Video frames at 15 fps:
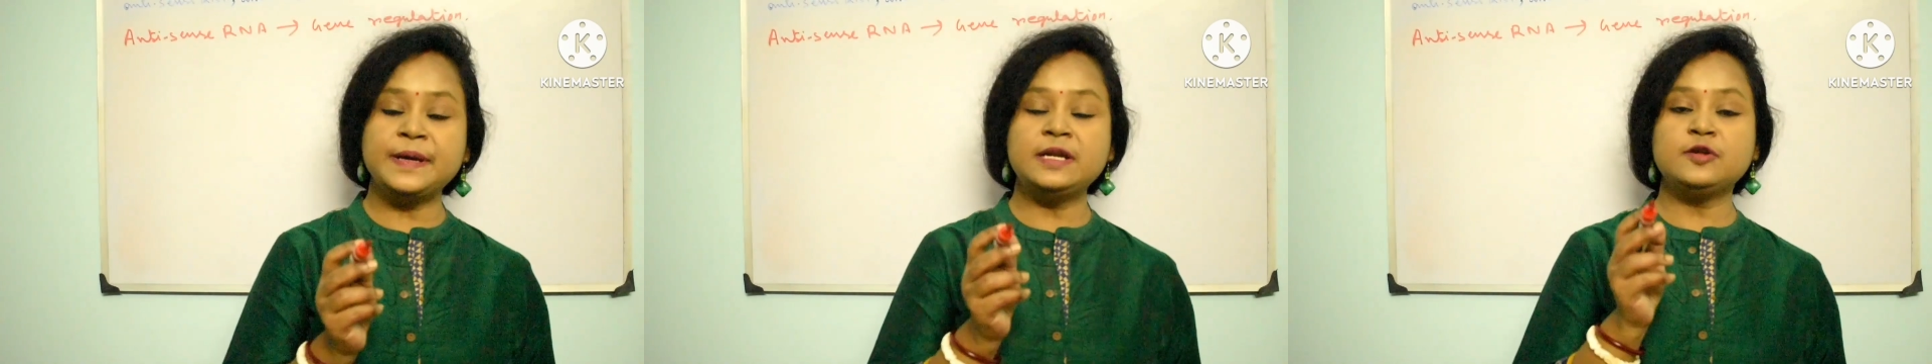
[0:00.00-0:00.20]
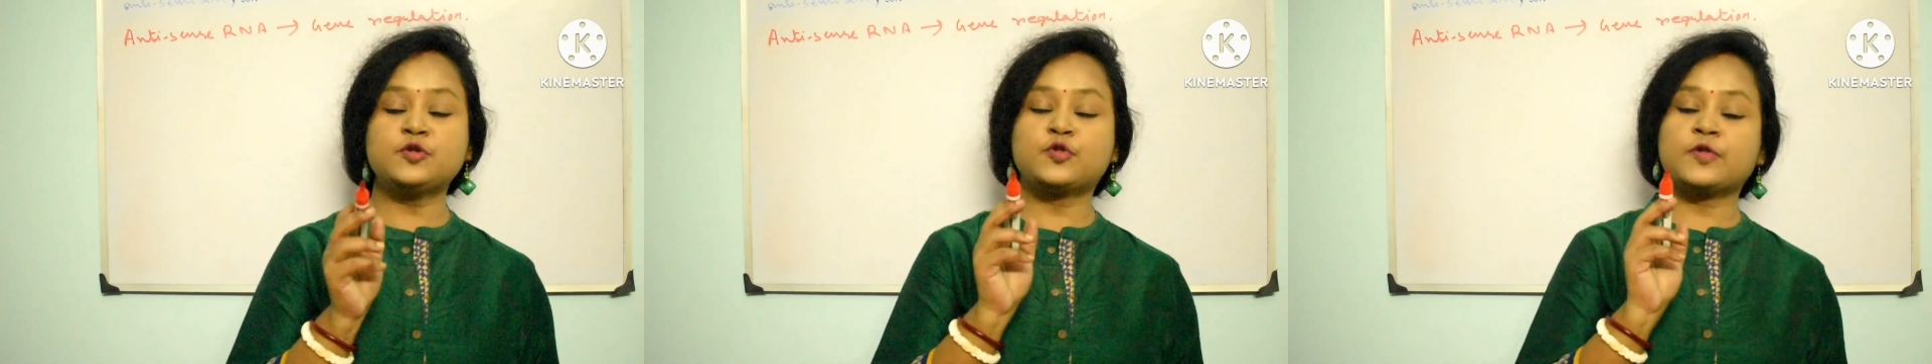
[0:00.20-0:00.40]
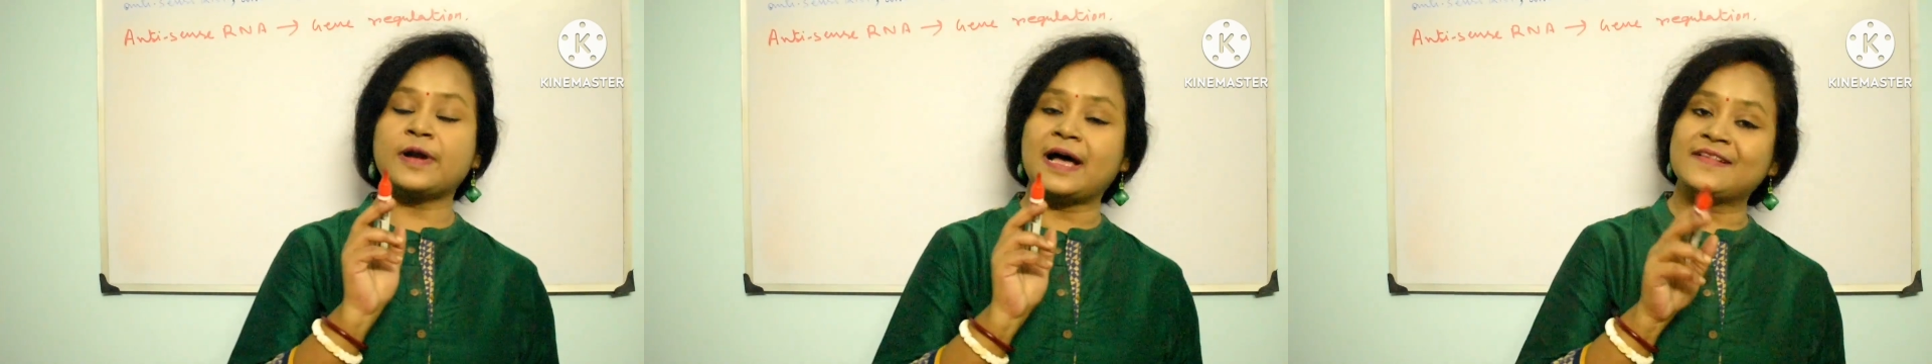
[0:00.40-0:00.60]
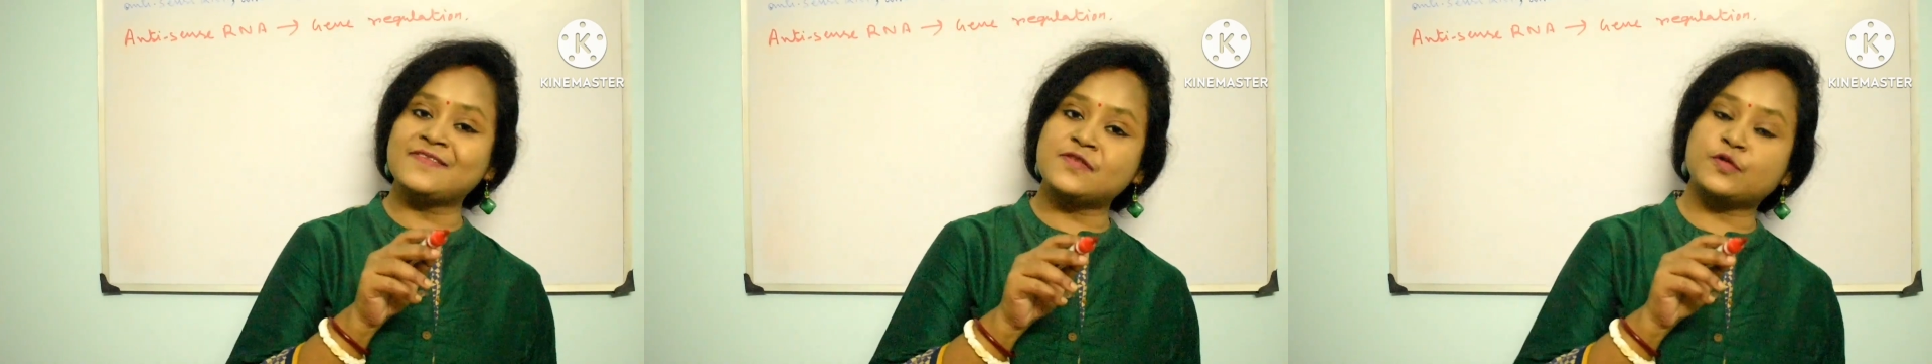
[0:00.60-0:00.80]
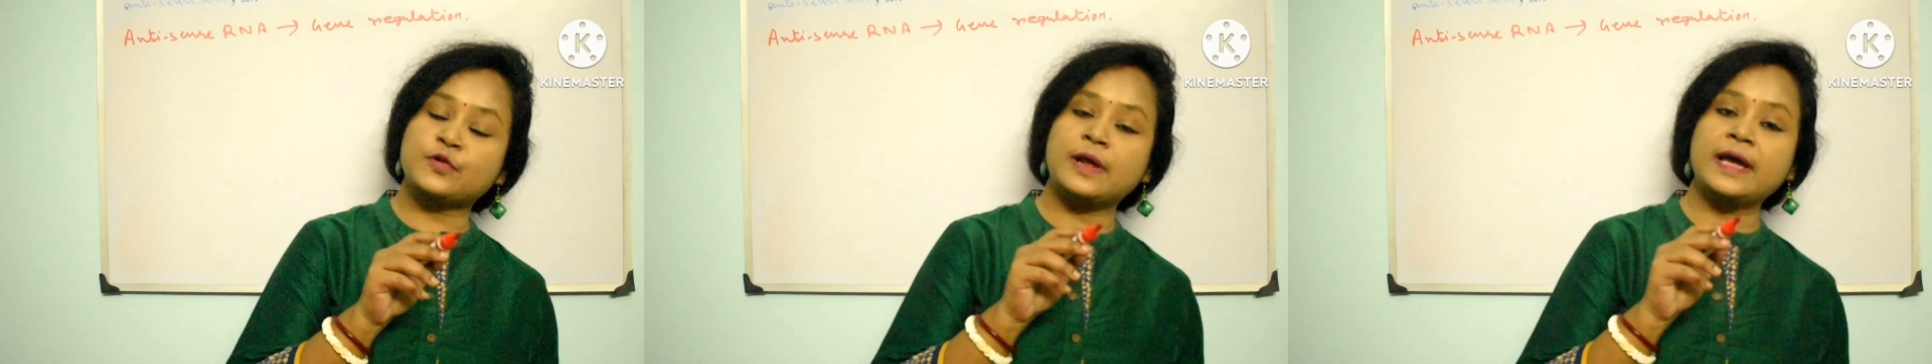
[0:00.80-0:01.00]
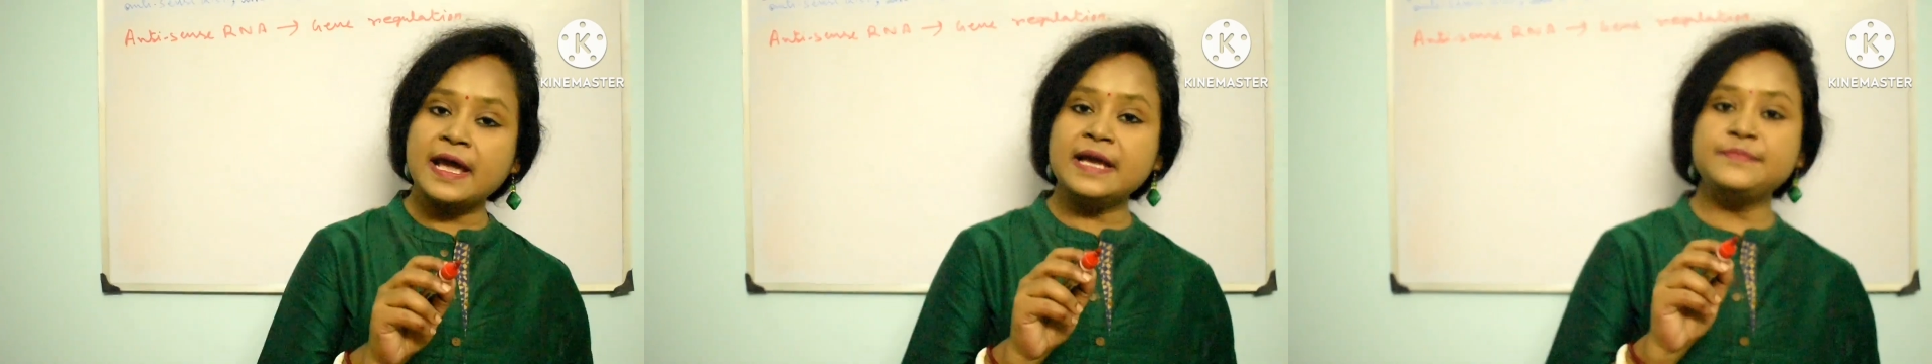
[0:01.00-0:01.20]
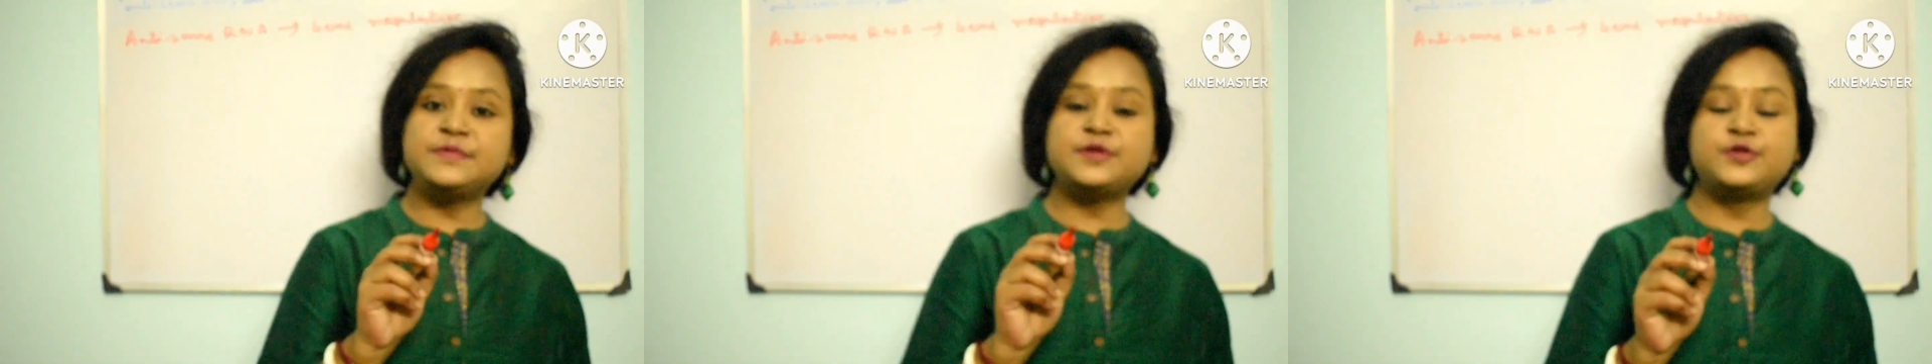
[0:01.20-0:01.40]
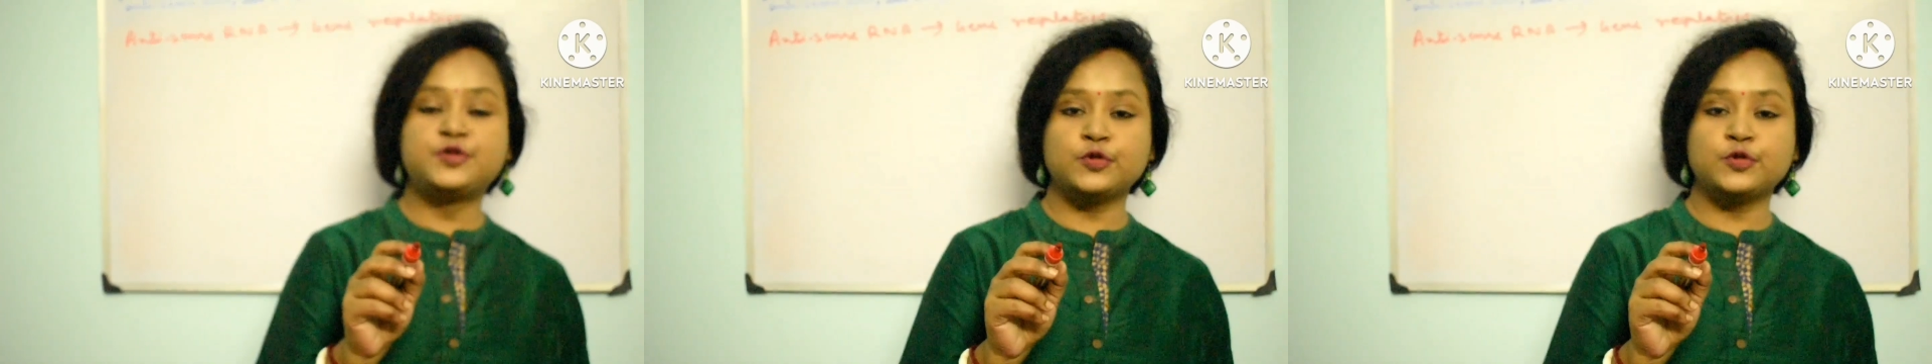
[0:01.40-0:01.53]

been transcribed